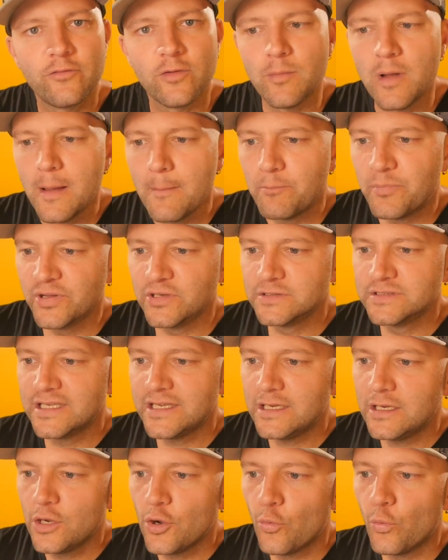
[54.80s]
from
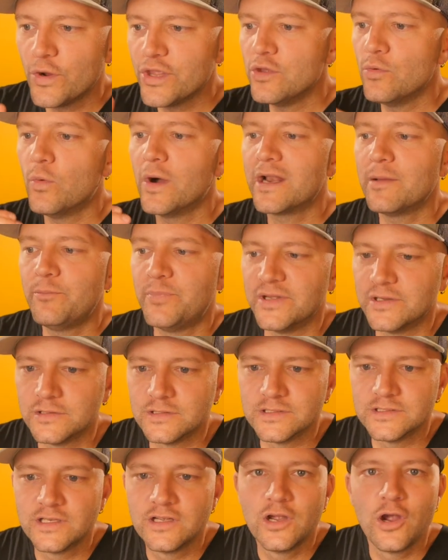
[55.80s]
building what you want to
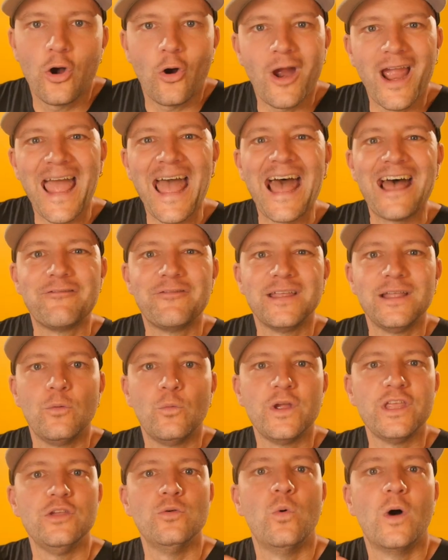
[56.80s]
build, or
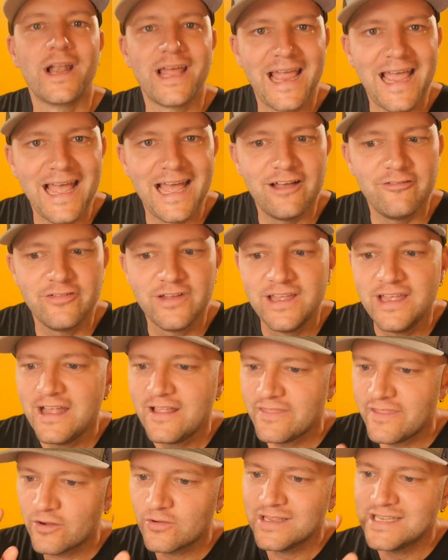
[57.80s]
having what you want to have.
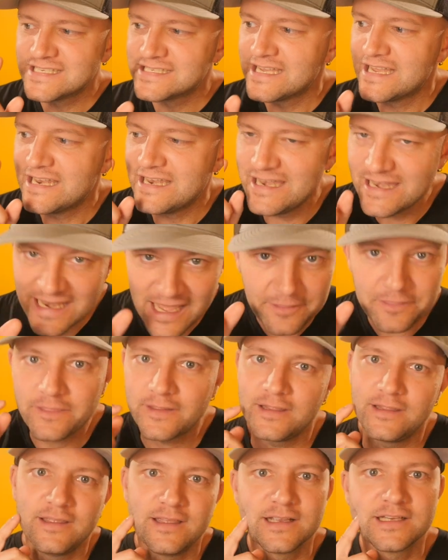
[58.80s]
There is
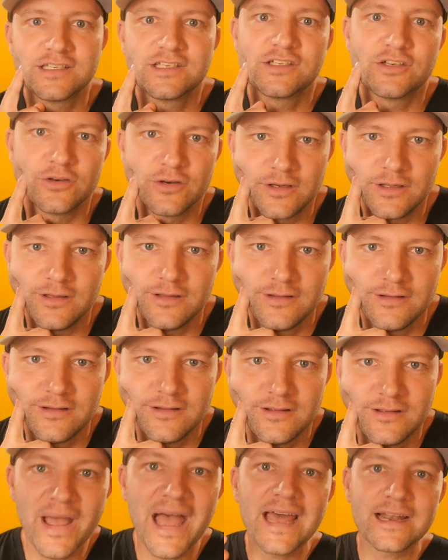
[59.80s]
nothing external.
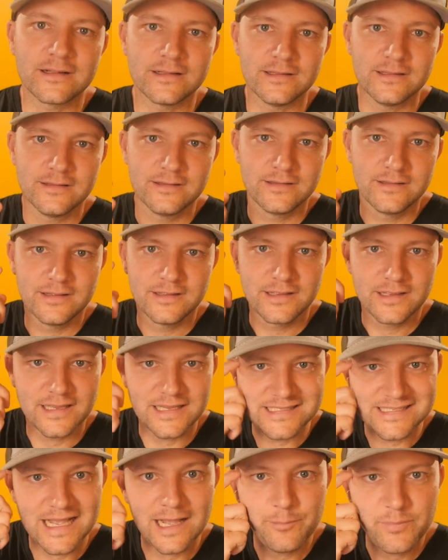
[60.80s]
The battle
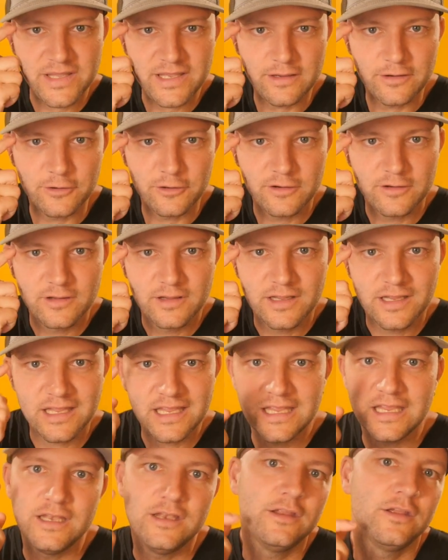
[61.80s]
is up here
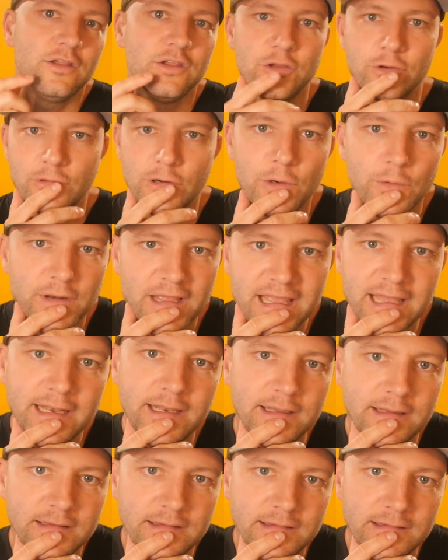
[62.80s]
in your own
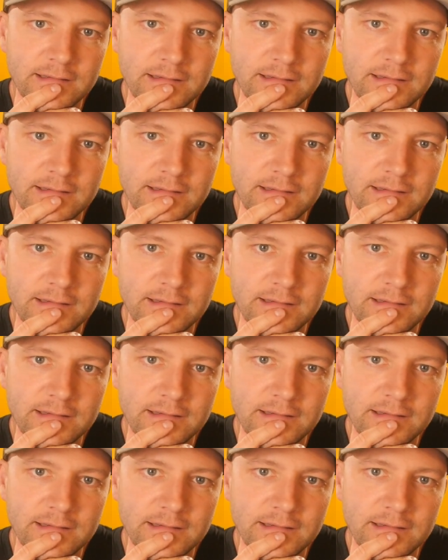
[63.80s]
head.